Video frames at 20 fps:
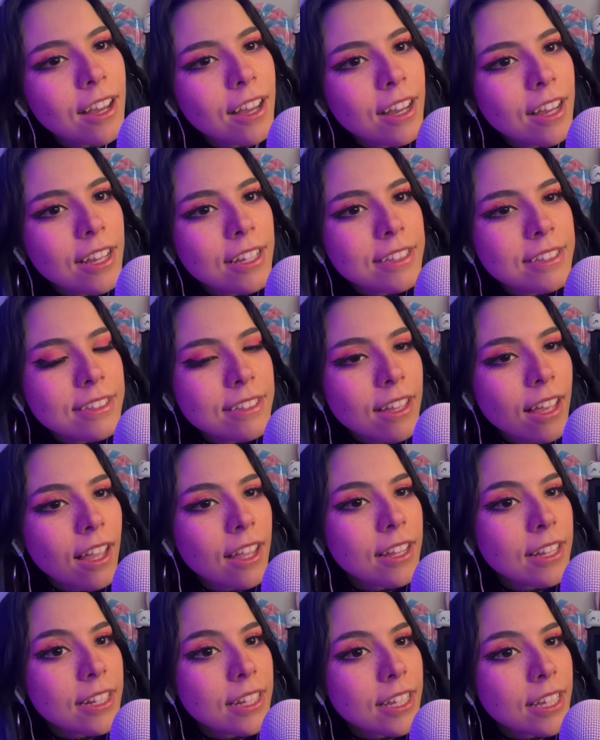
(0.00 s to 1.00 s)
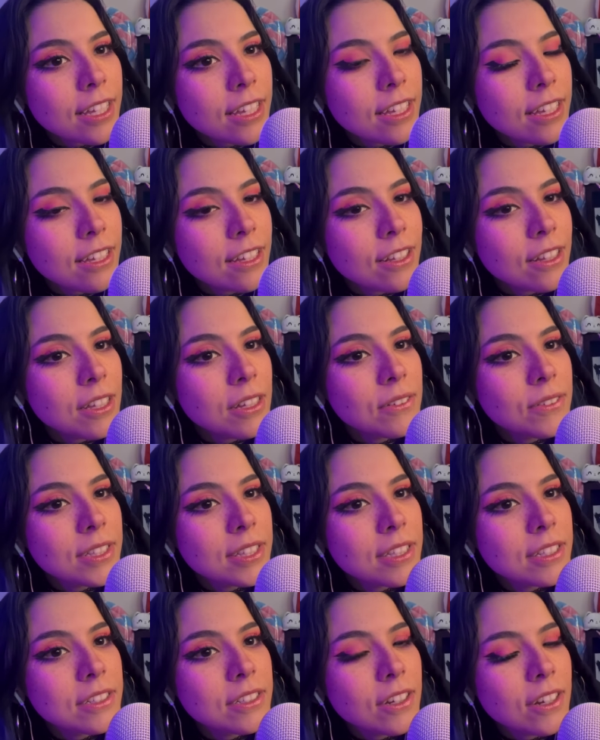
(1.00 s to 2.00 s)
a tiny glow in
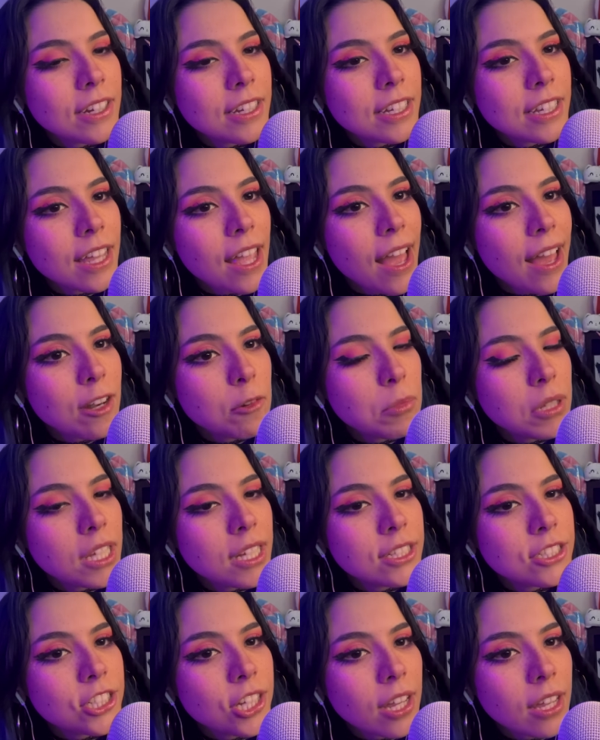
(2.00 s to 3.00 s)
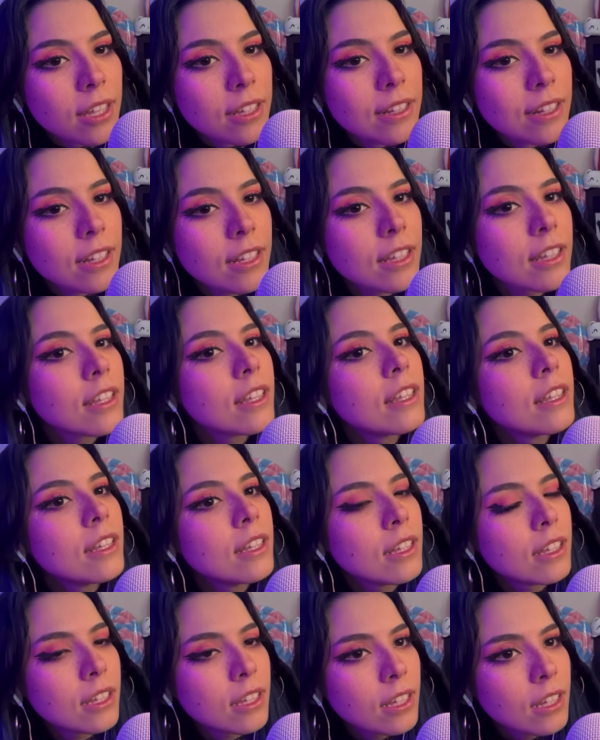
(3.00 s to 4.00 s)
the dark cat plushie,
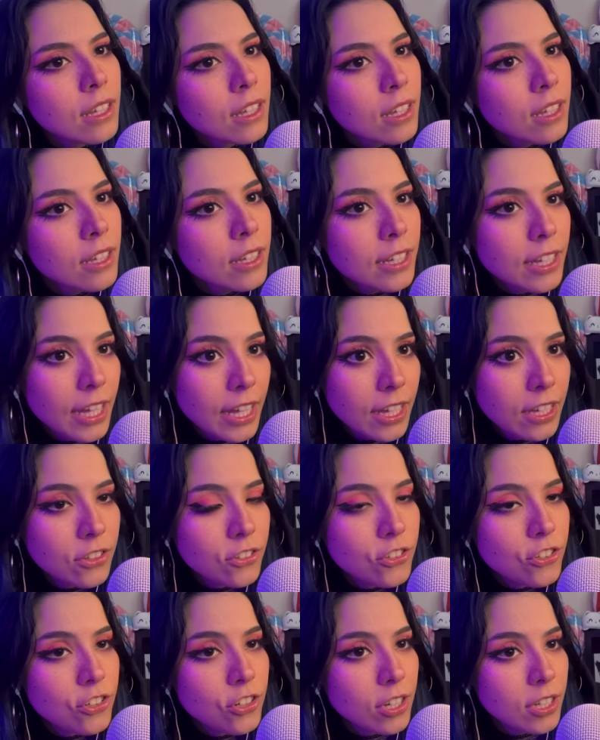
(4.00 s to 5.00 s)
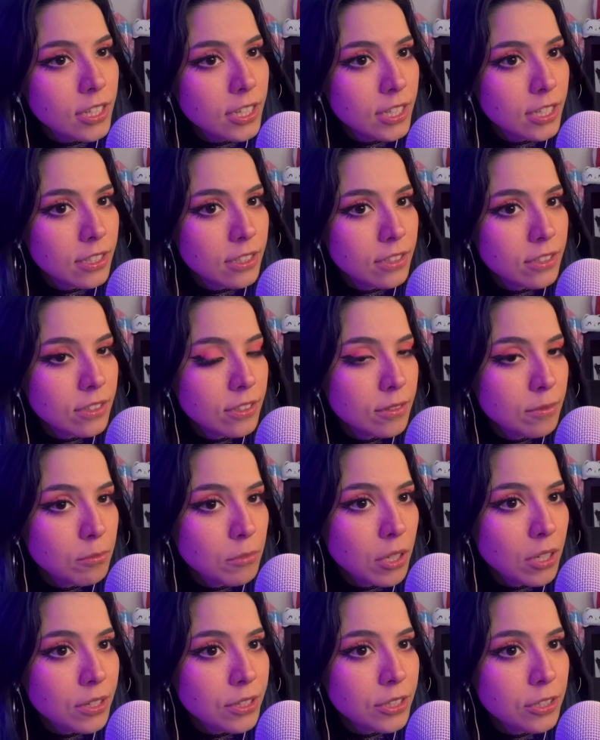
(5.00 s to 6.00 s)
a giant
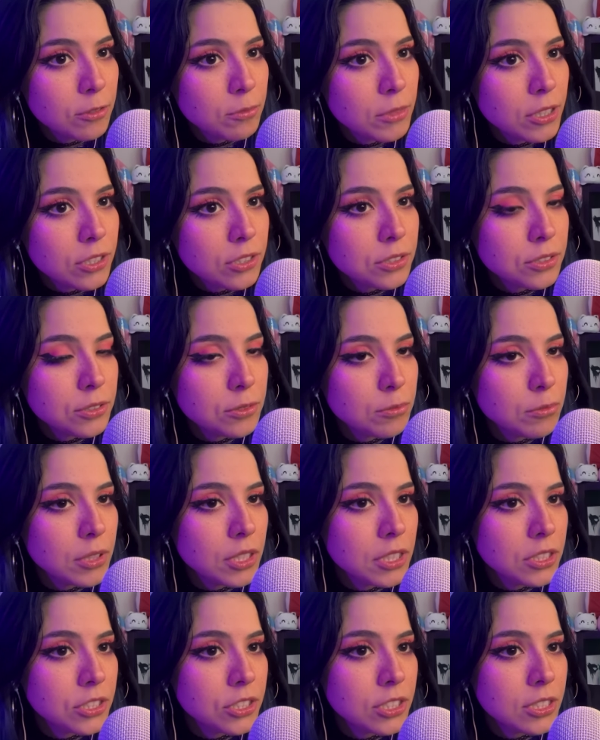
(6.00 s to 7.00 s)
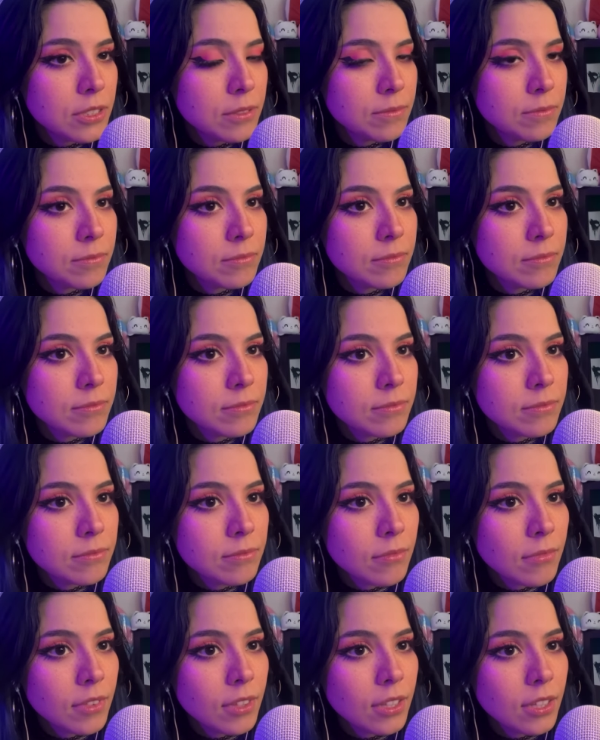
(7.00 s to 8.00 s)
Mario mushroom plushie,
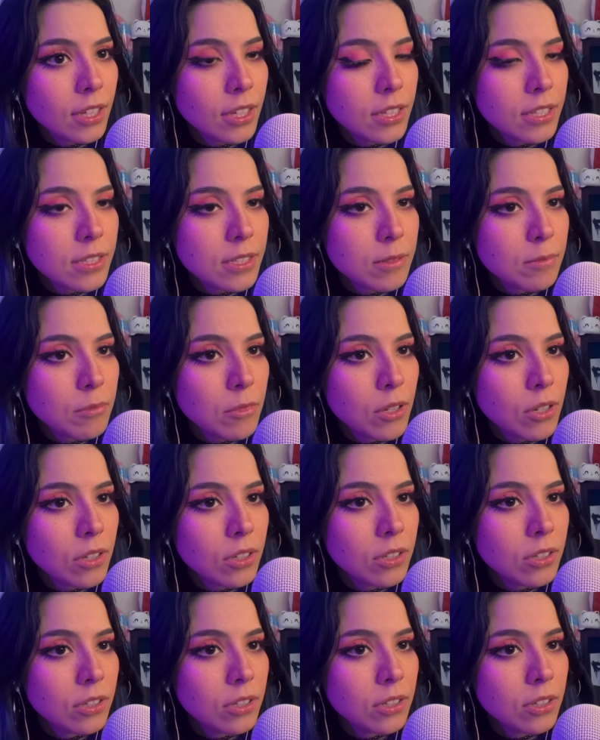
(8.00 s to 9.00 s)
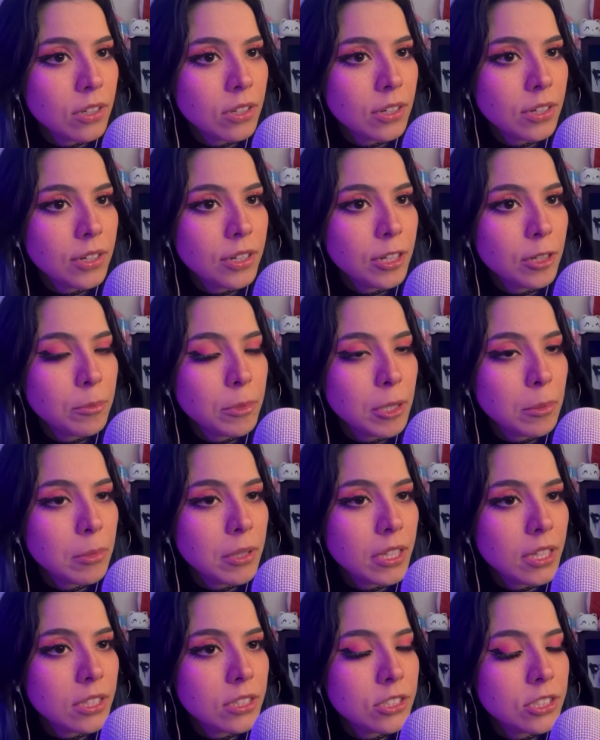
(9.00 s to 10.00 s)
a small Kirby
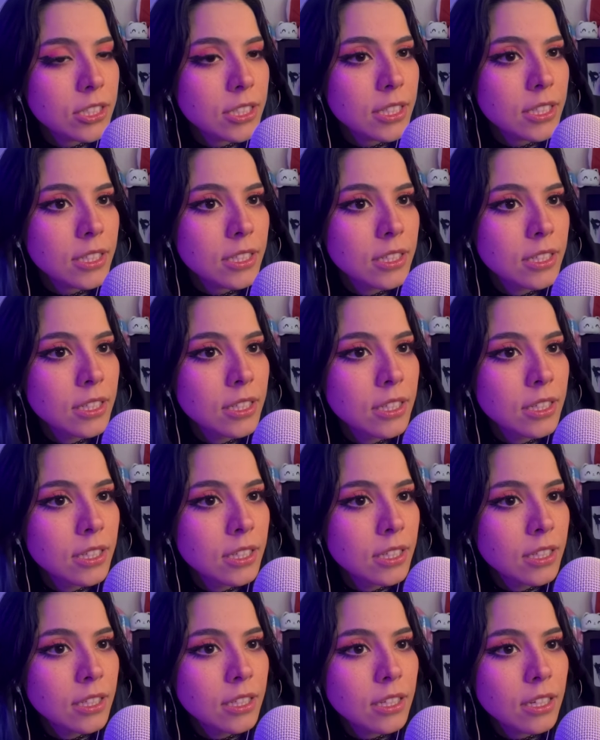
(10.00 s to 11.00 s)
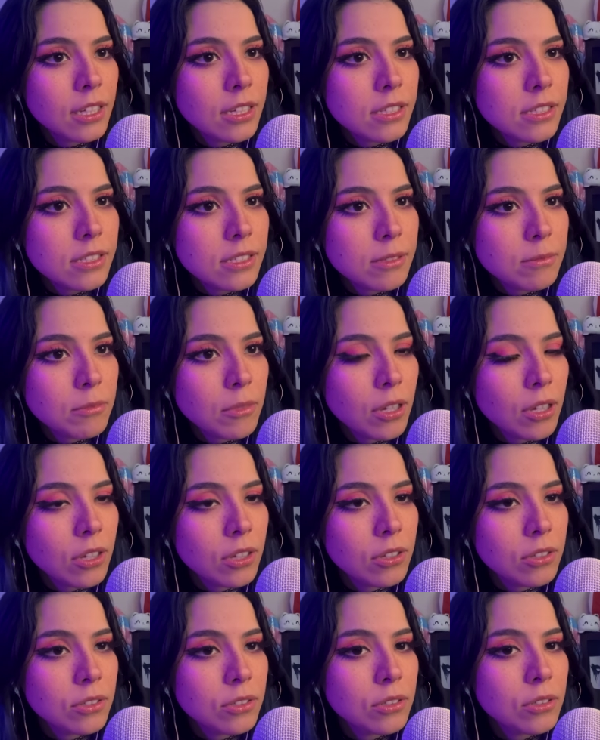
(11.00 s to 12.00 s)
plushie, a
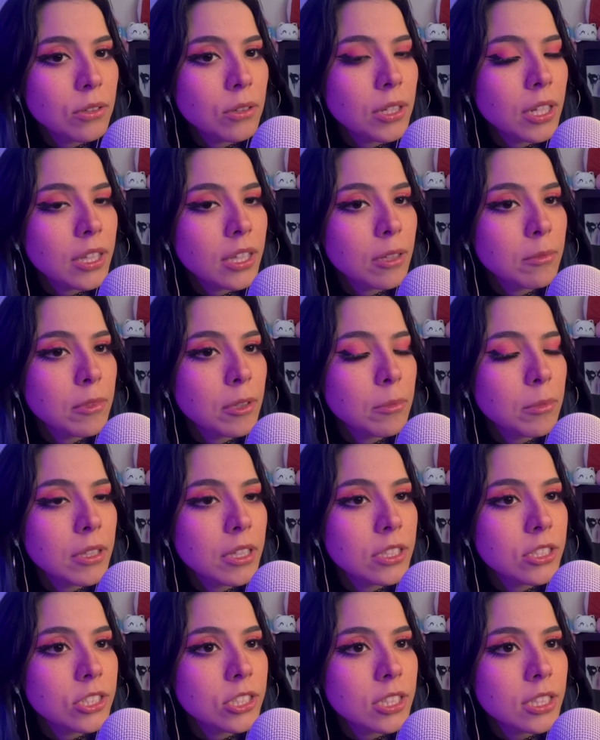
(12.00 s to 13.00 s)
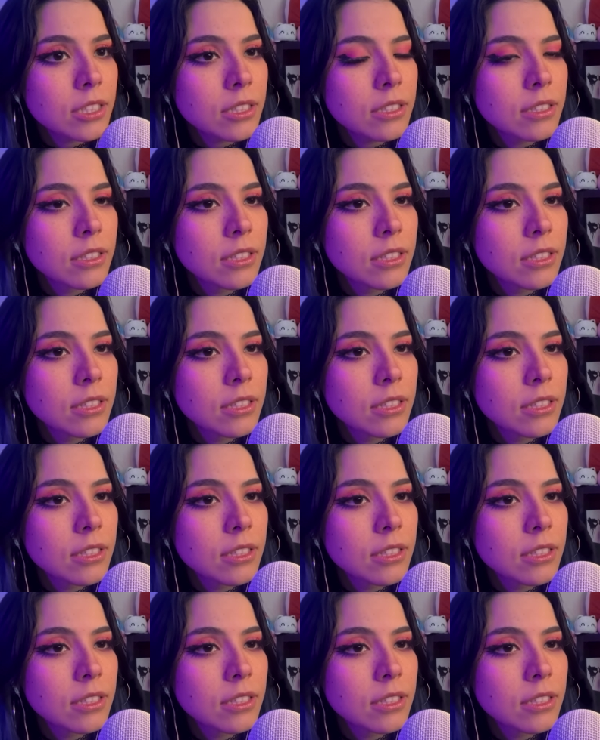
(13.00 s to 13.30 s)
small Gudetama plushie,